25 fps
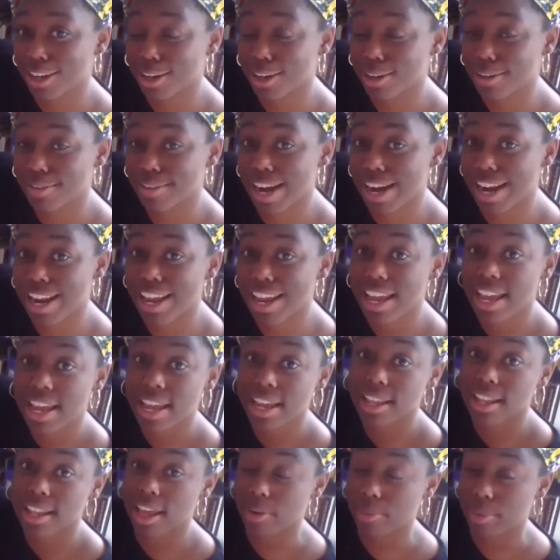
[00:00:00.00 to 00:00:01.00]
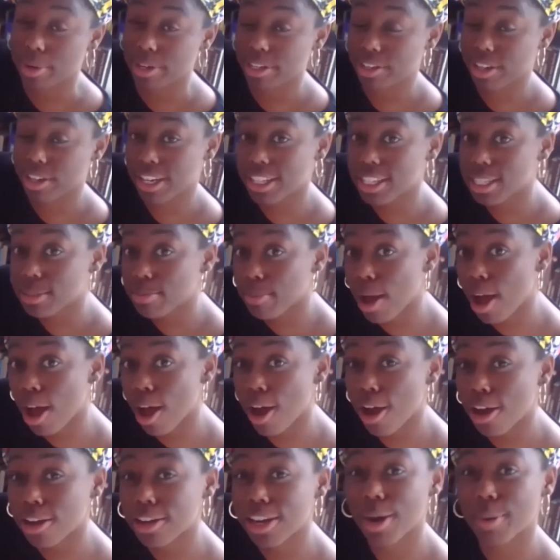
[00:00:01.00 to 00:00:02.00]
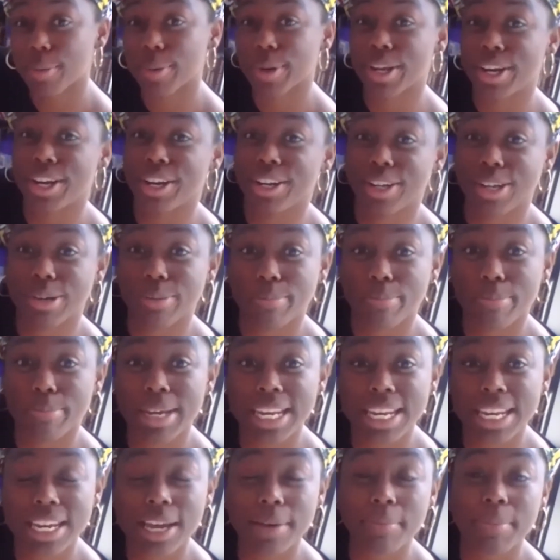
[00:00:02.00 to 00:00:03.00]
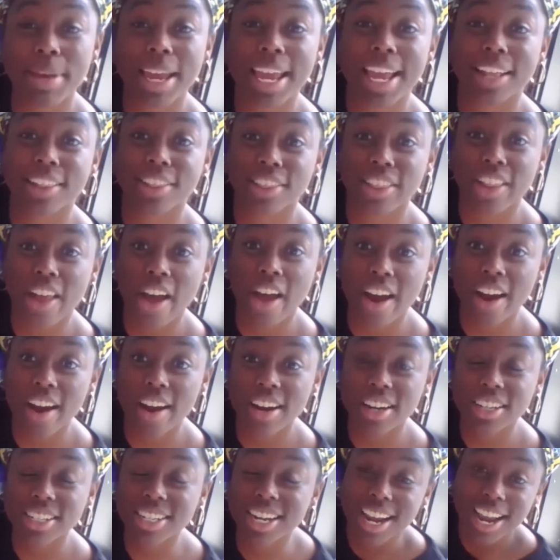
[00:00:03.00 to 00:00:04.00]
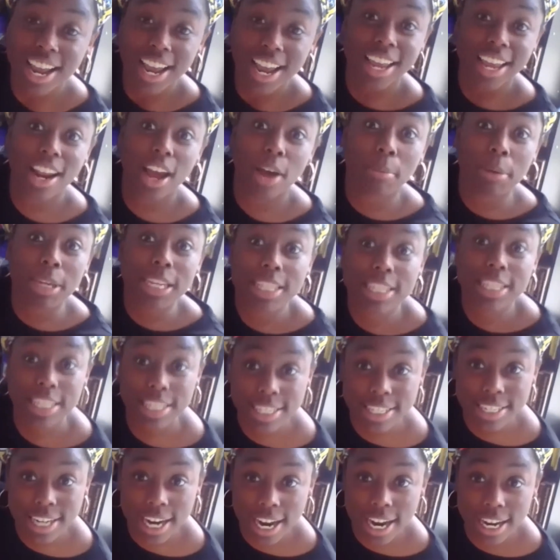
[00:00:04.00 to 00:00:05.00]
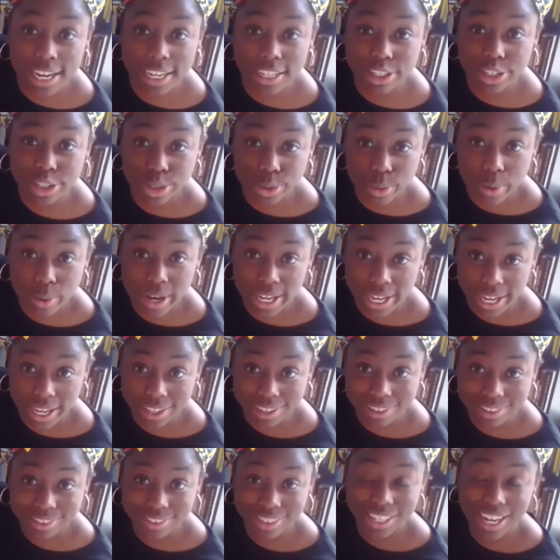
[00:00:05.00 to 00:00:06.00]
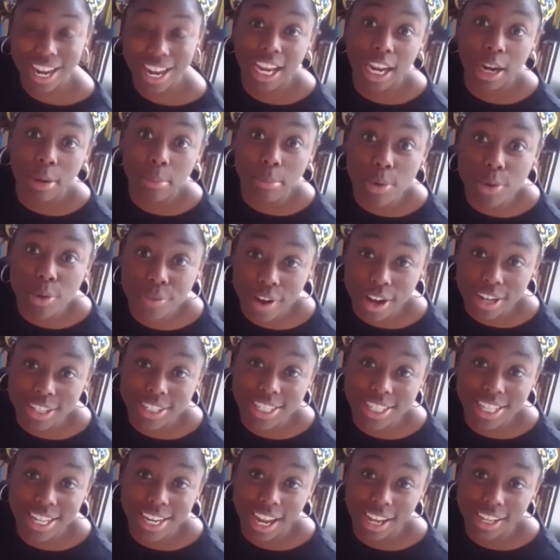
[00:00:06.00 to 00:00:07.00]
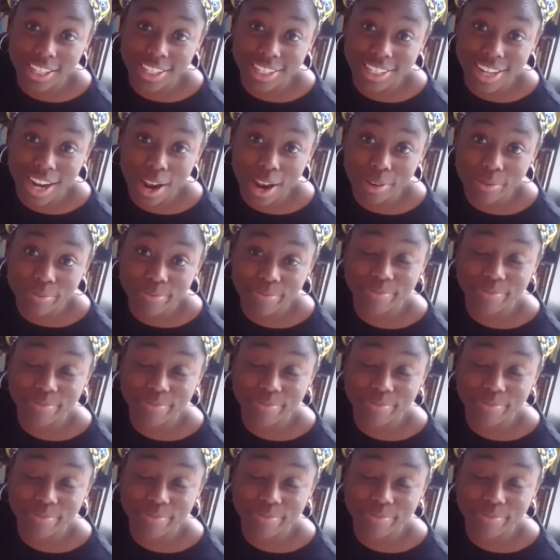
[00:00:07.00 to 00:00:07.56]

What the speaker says: All right, now we did small, now we're gonna do medium and large, and I'll be done sorting, and I can move on to the next step.